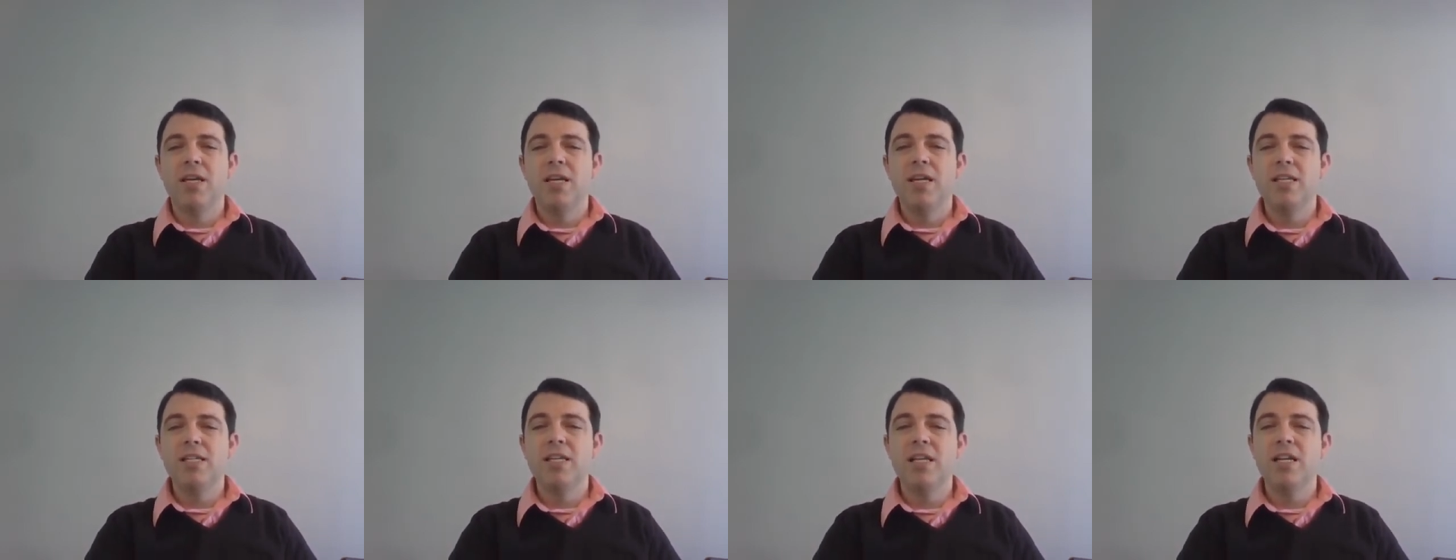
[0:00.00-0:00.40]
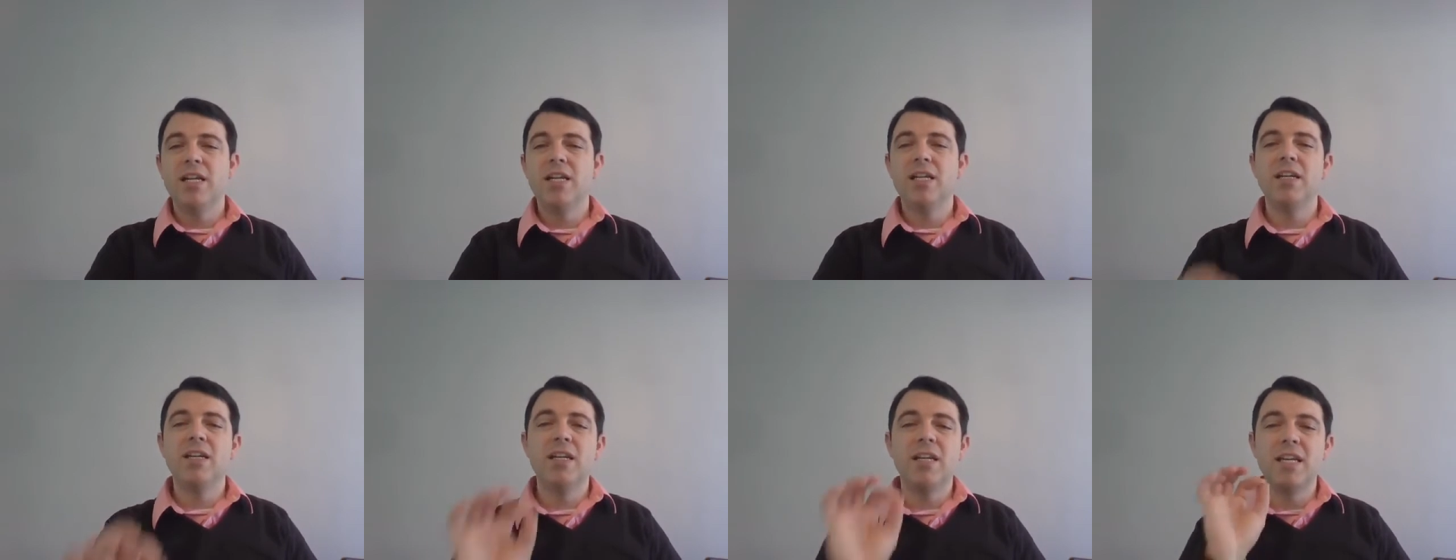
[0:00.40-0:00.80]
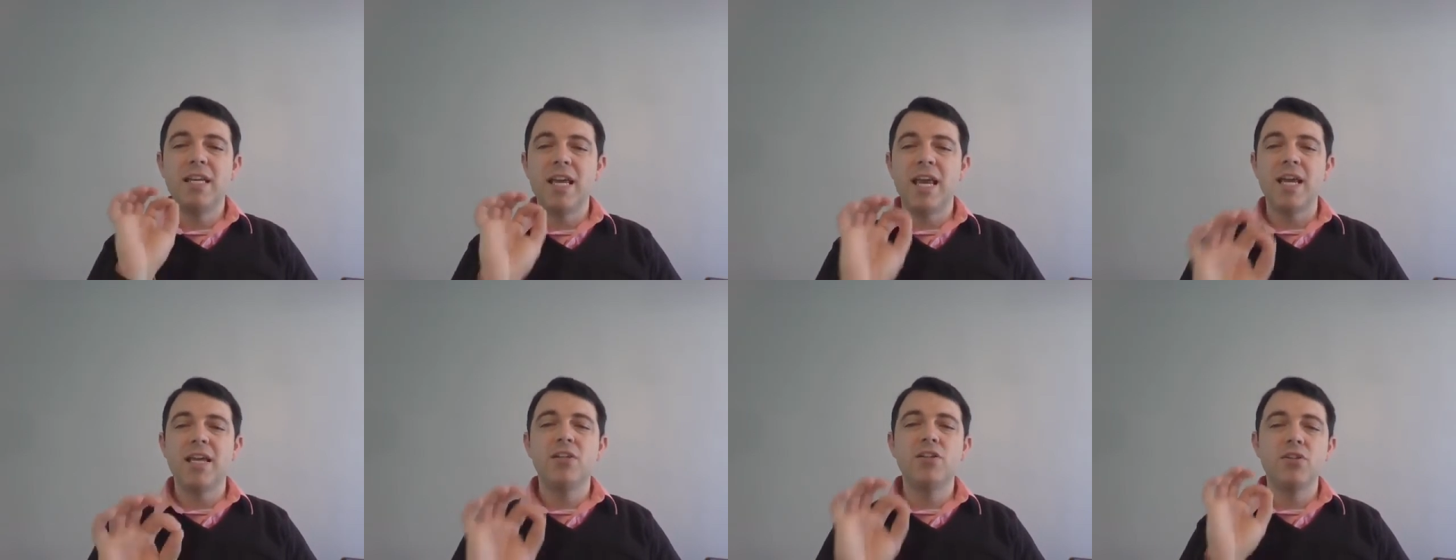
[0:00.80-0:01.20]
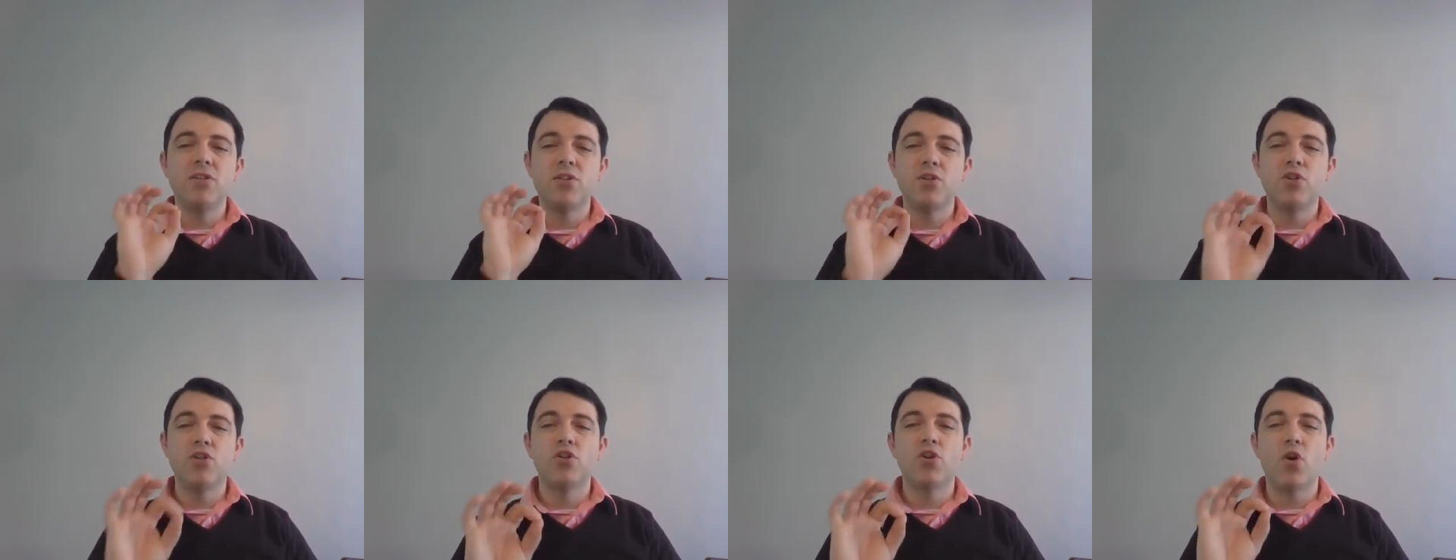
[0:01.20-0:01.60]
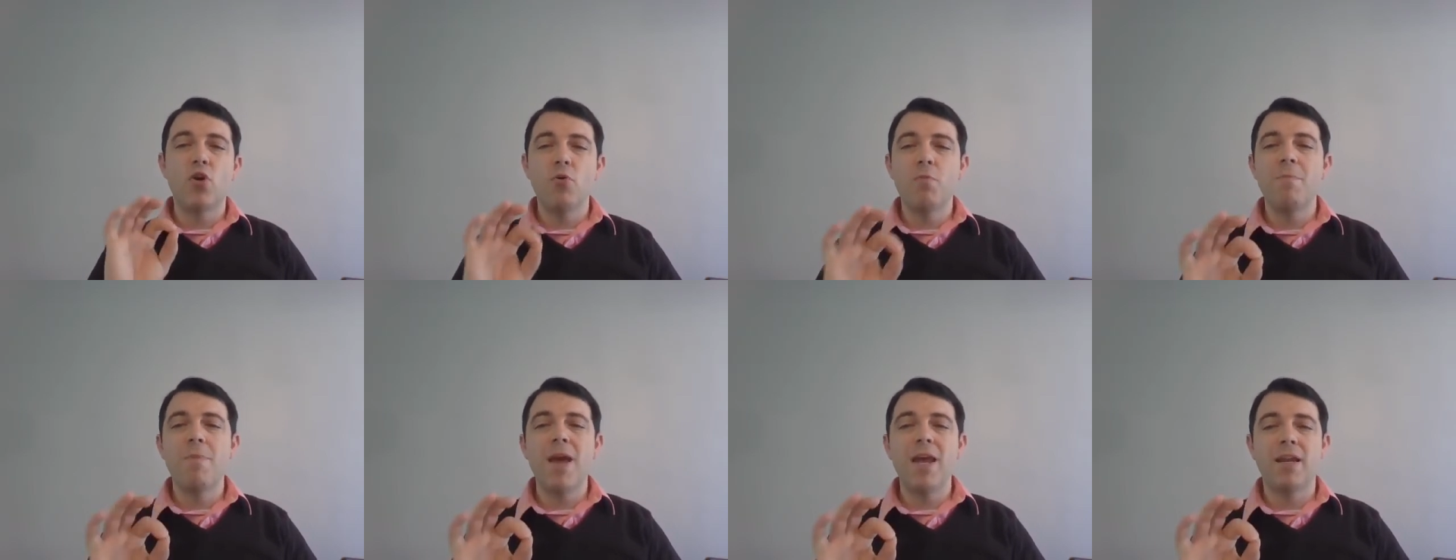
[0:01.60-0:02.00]
is that it engages
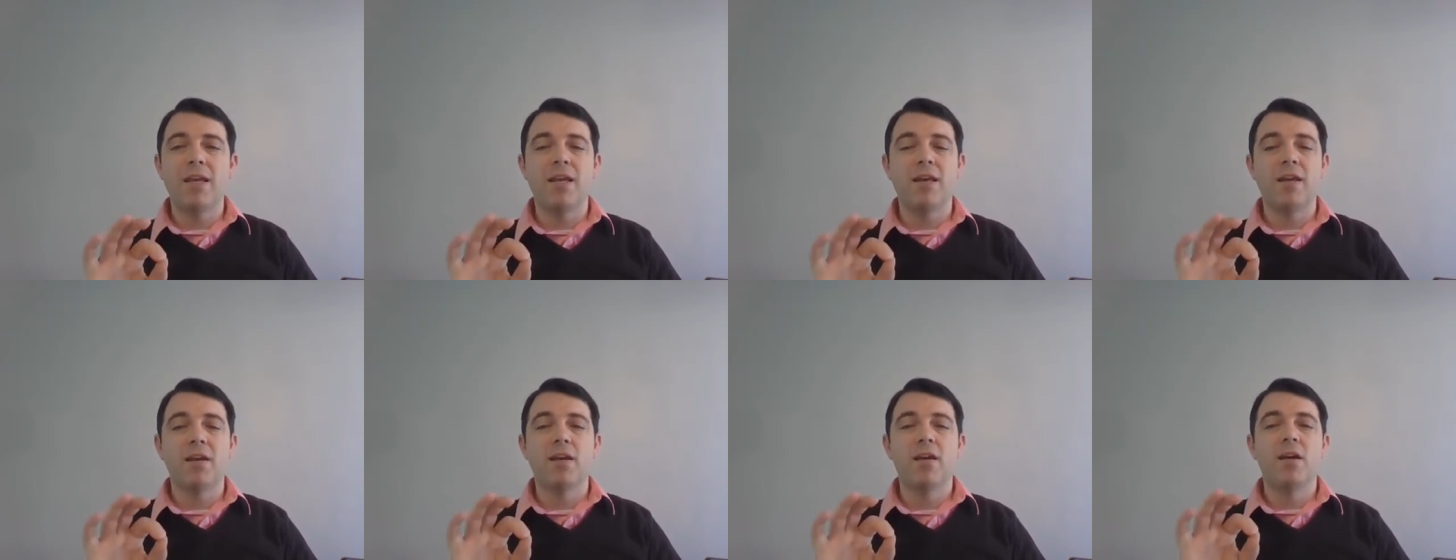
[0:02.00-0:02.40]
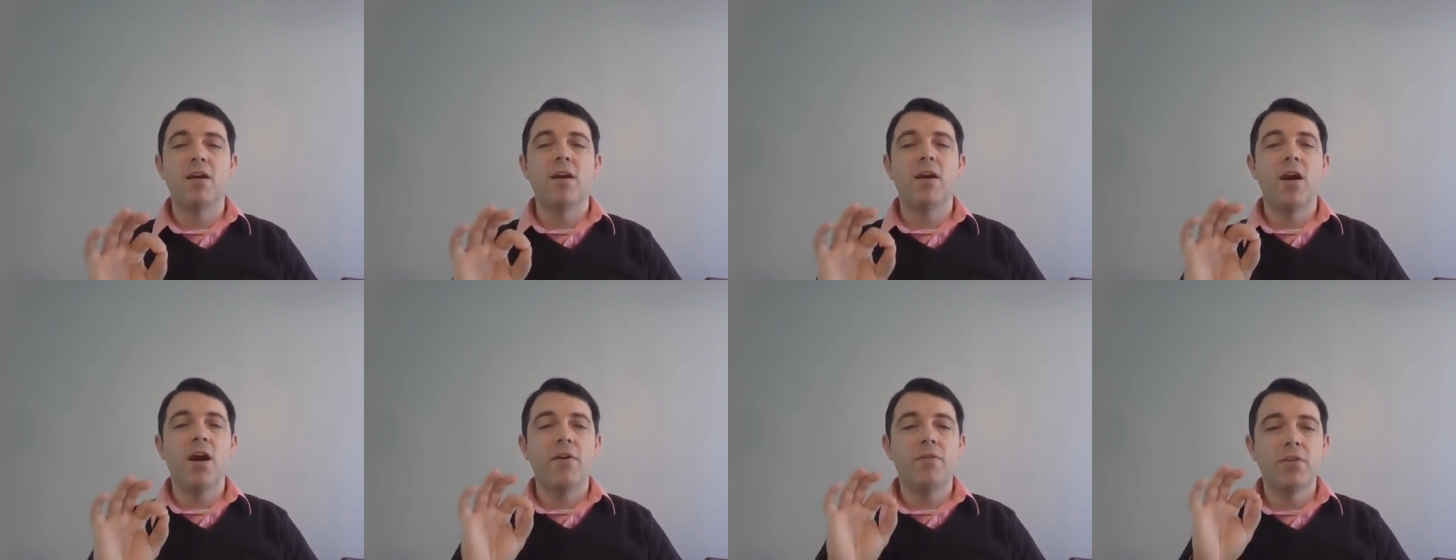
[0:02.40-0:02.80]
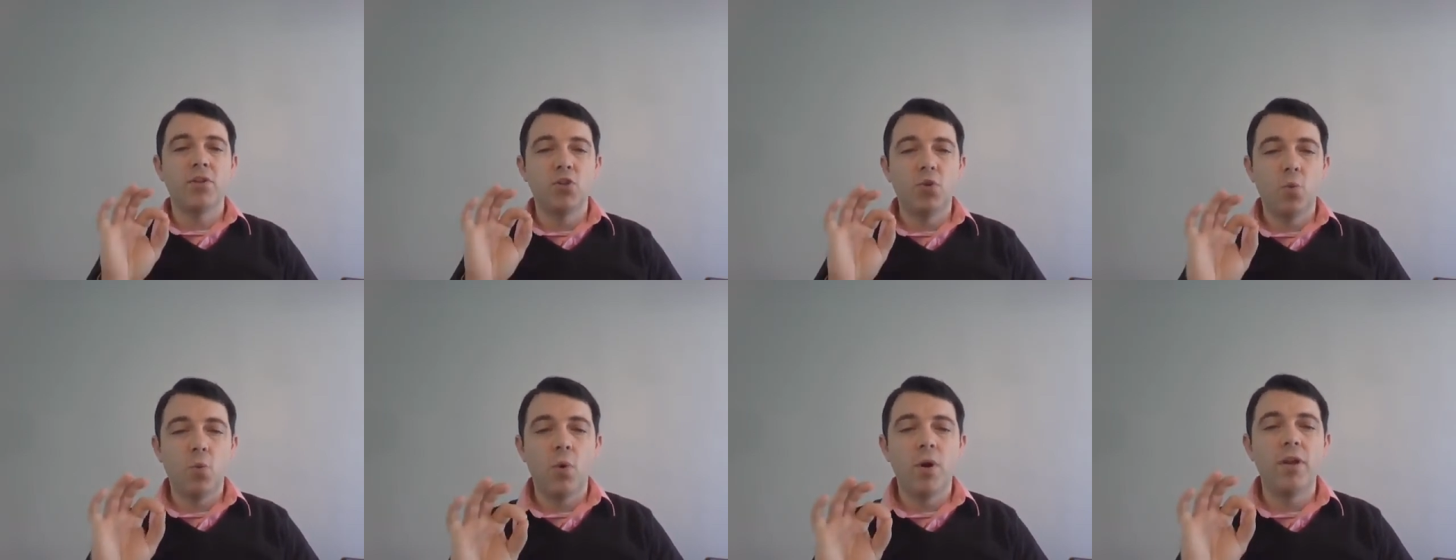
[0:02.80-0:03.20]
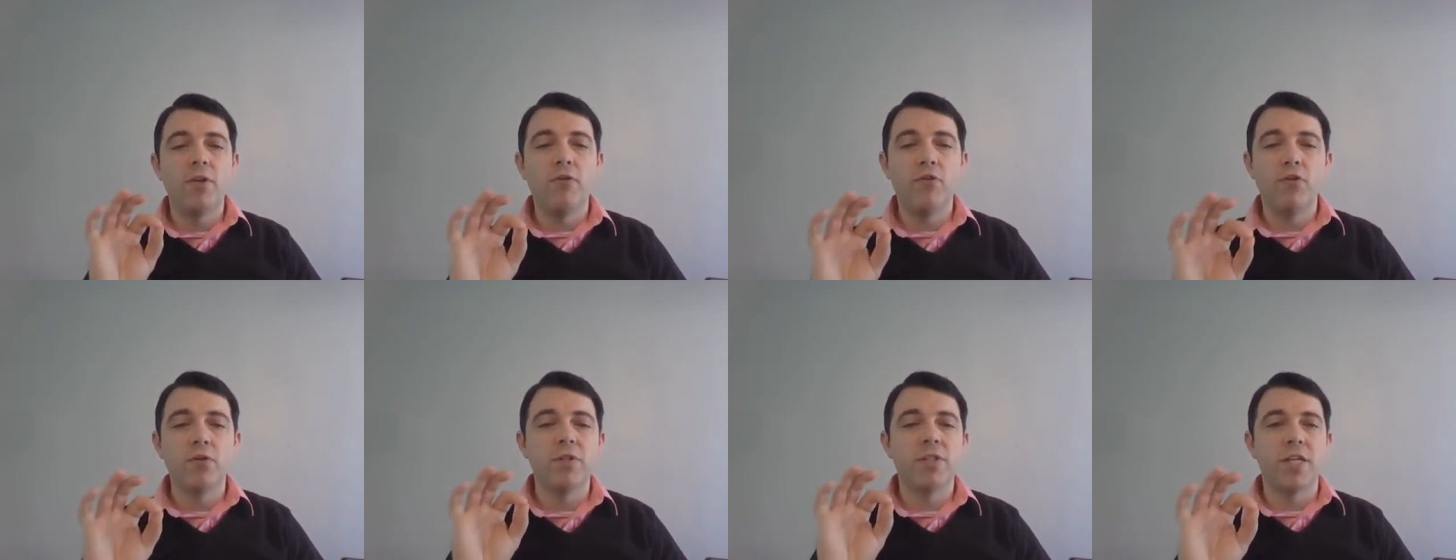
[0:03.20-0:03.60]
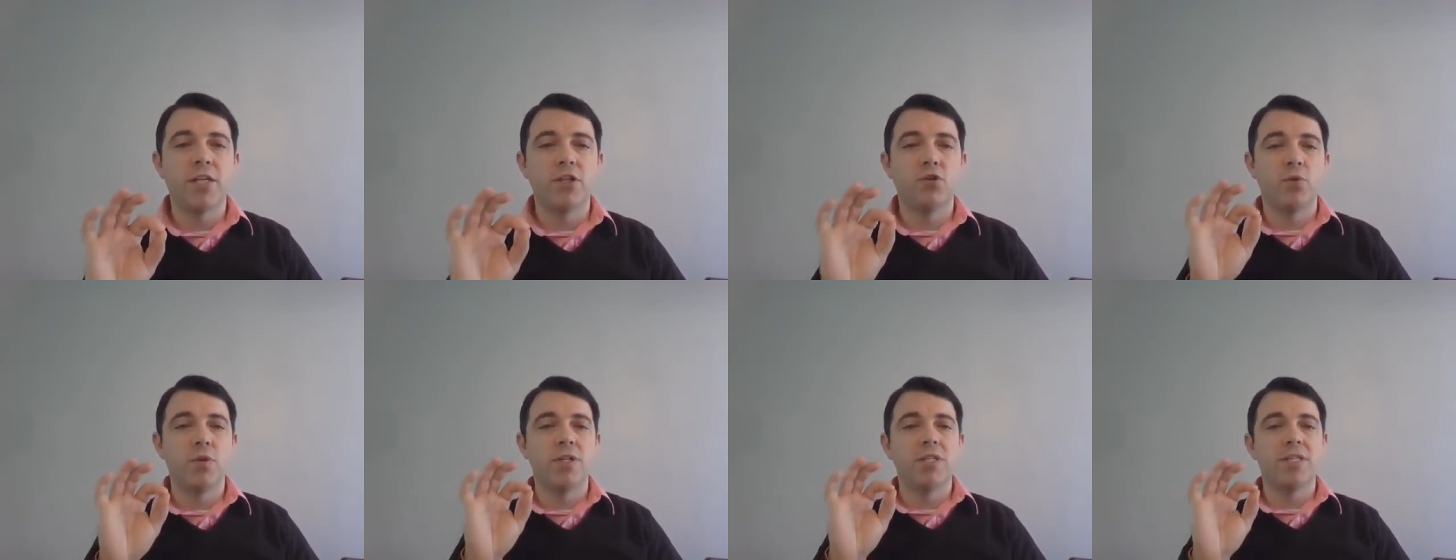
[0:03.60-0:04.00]
so many of the 21st
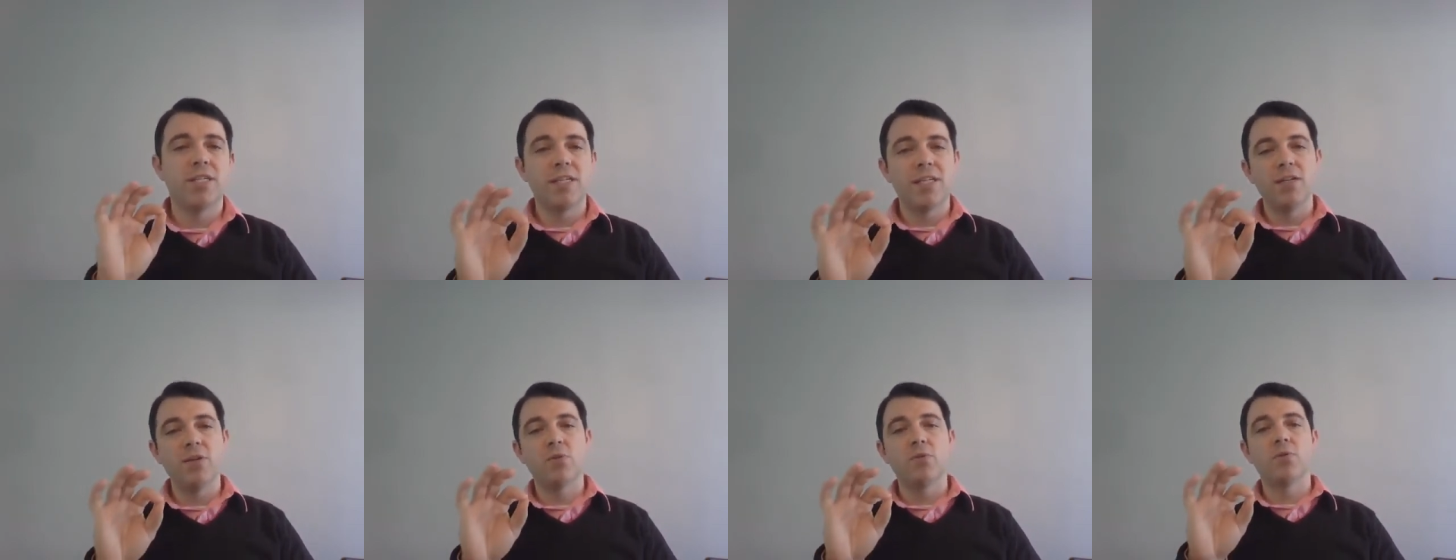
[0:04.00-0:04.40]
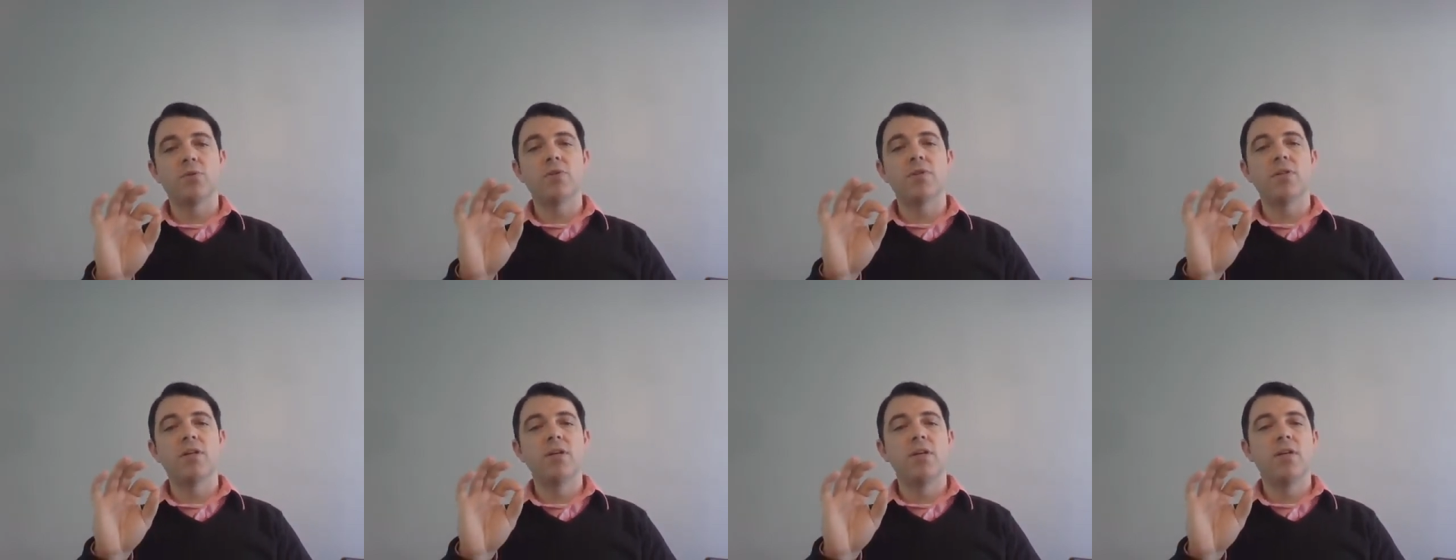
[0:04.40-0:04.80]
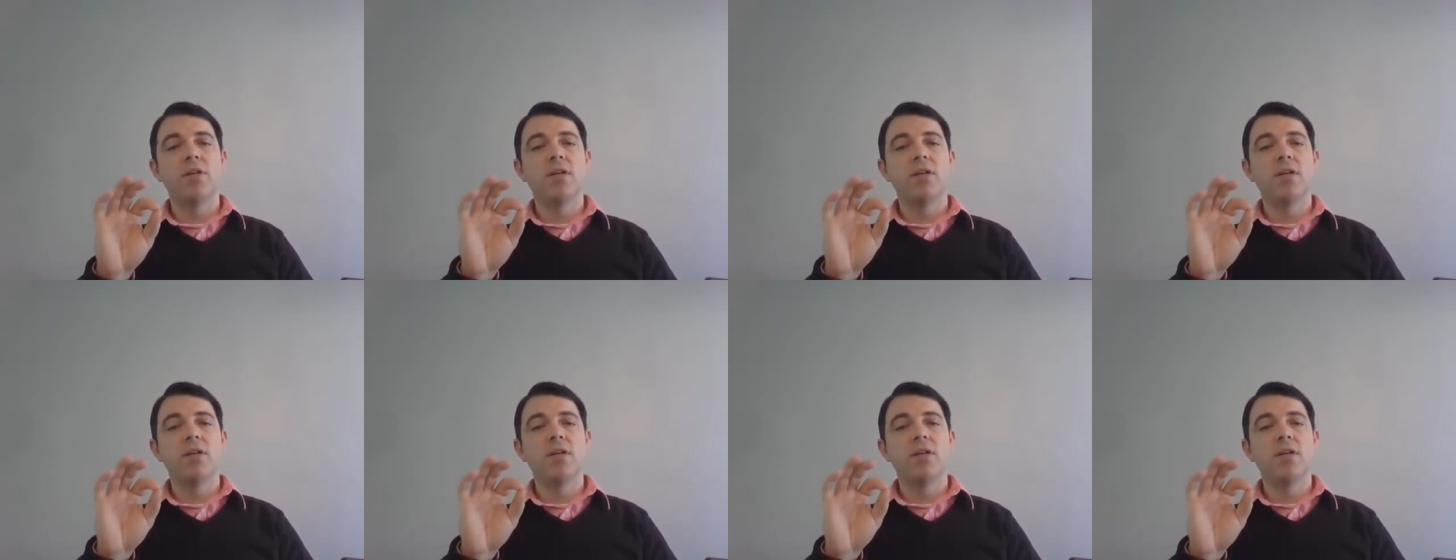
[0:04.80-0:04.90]
century skills,